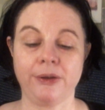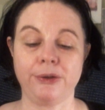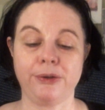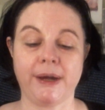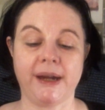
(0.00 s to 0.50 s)

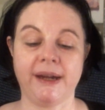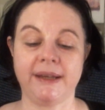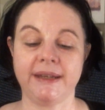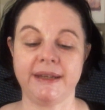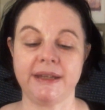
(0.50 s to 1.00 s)
you
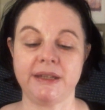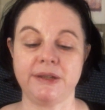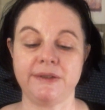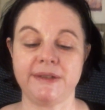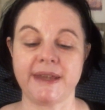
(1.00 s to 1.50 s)
hardly need
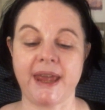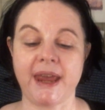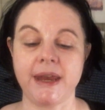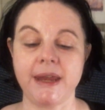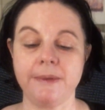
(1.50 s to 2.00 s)
to use
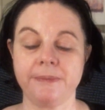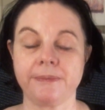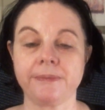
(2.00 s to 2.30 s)
any.